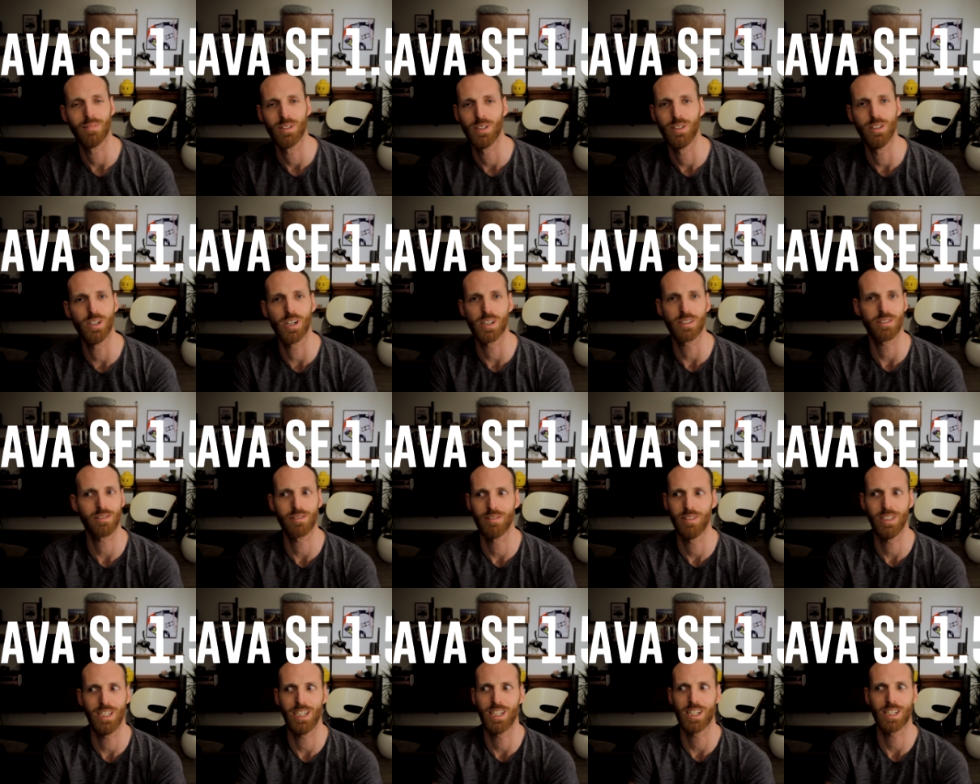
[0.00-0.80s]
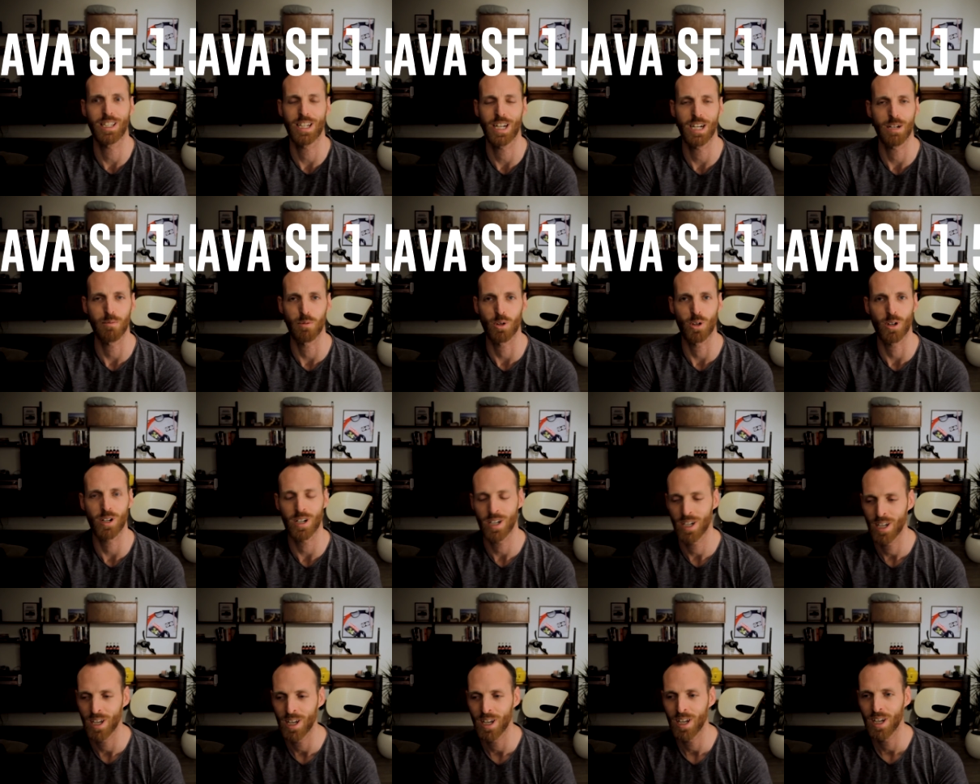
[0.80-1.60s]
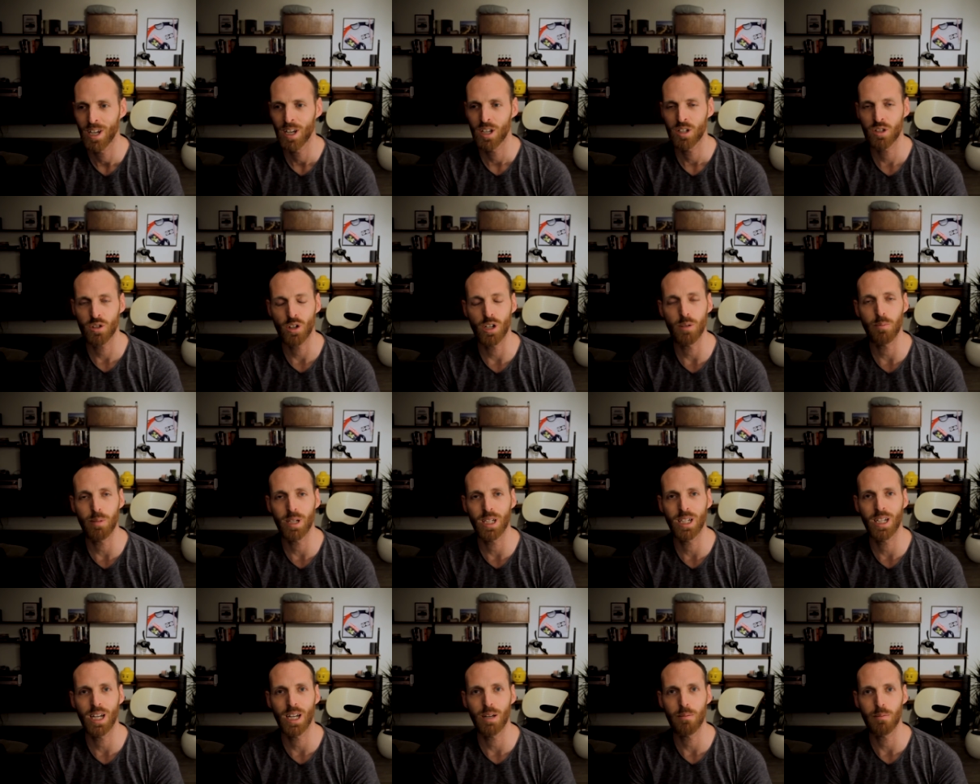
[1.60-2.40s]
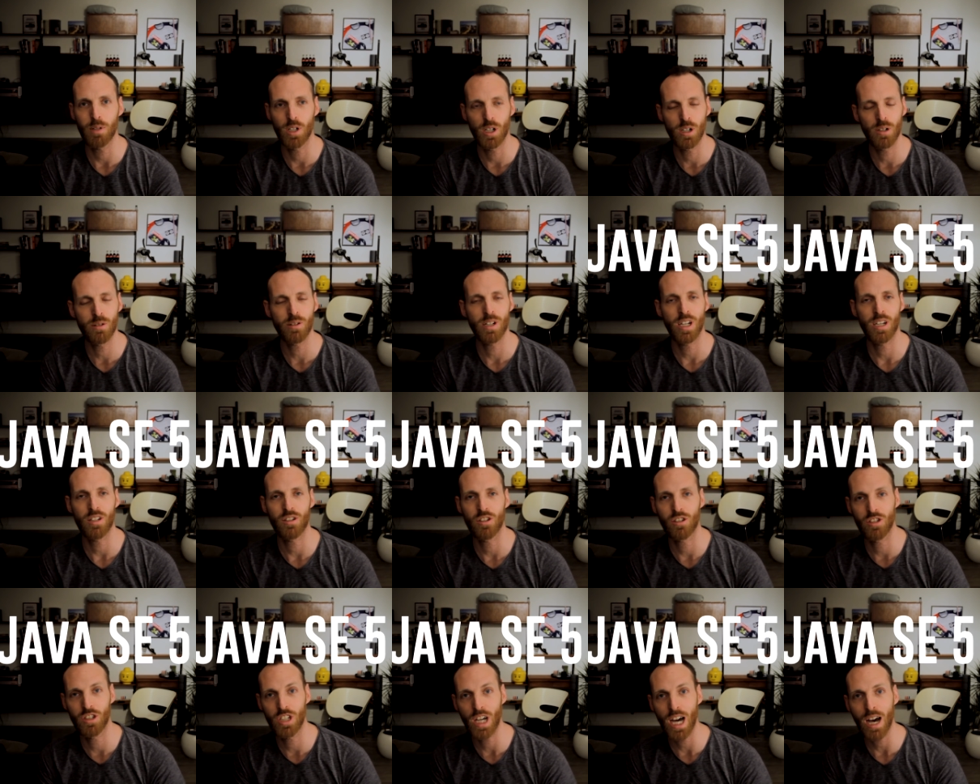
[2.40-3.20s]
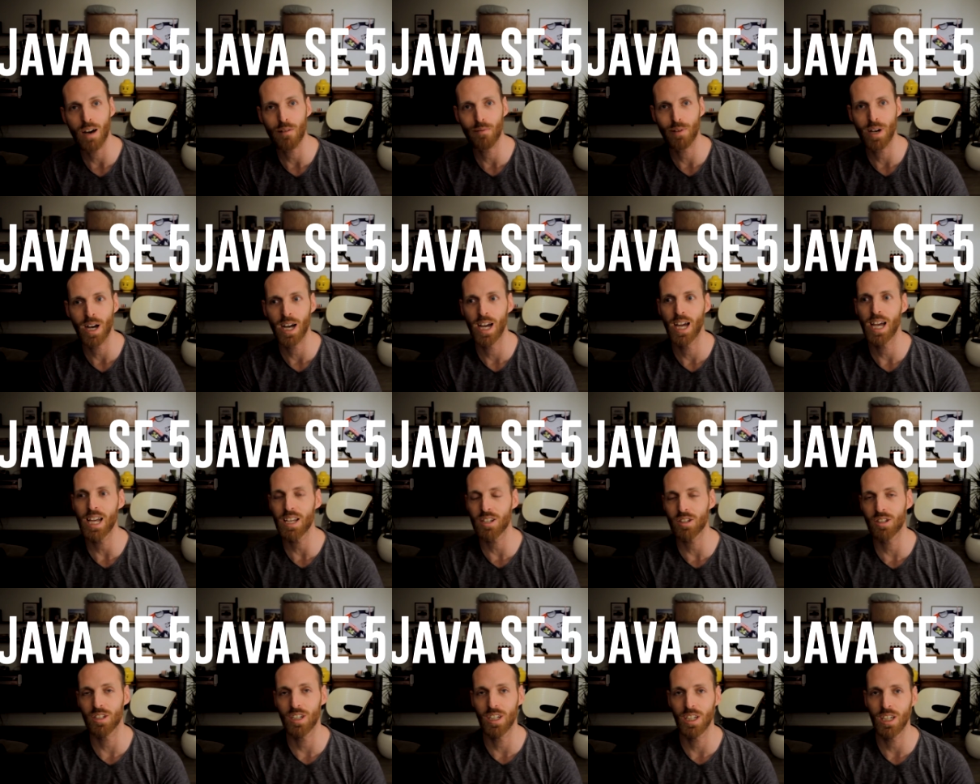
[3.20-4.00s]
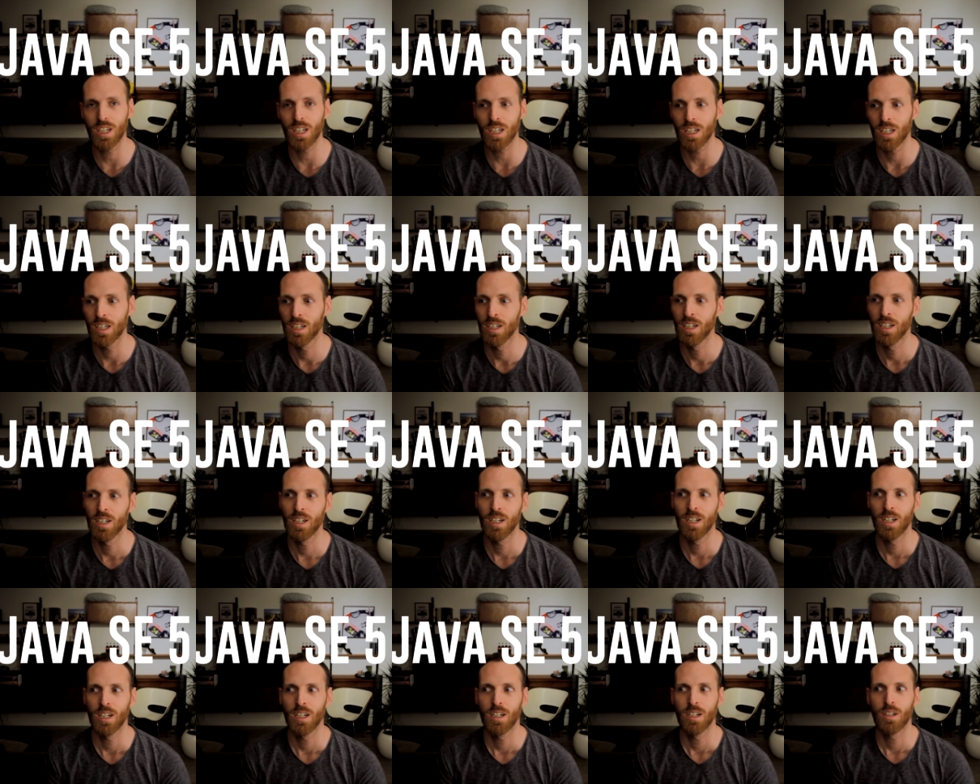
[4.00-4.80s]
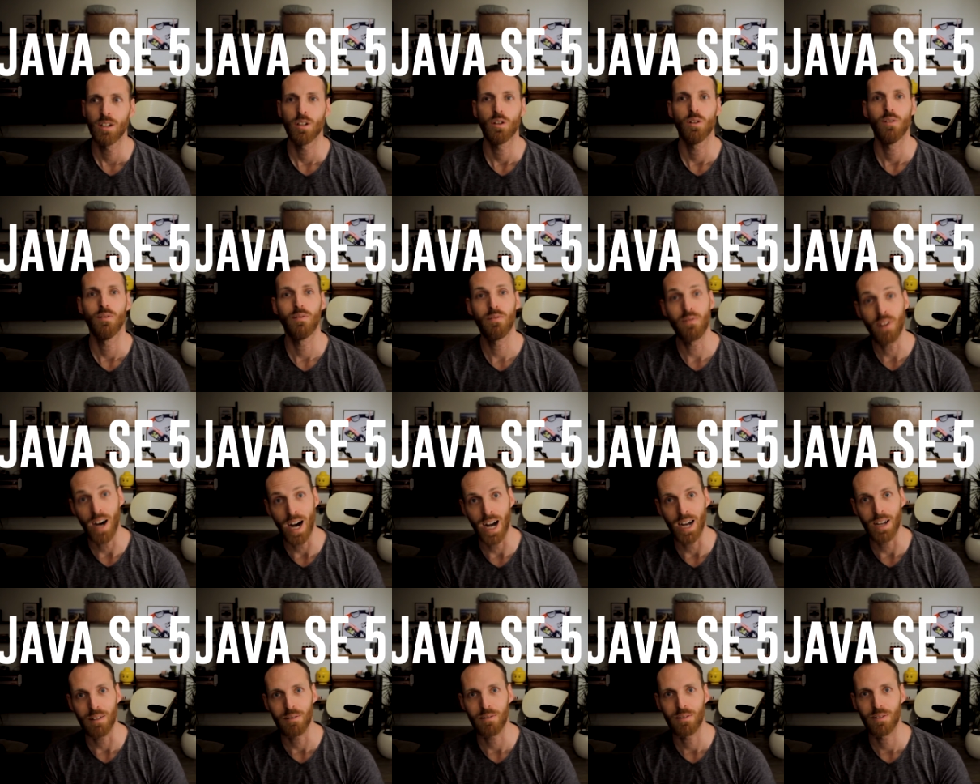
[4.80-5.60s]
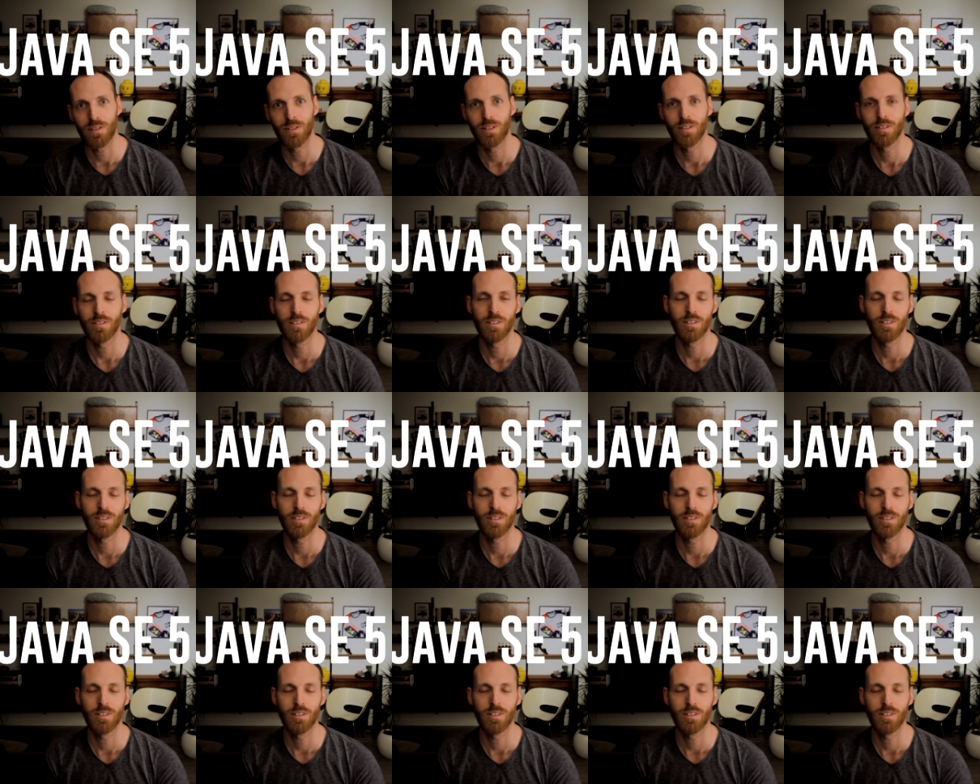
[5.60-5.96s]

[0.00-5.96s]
not needed anymore, so it became known as Java SE 5.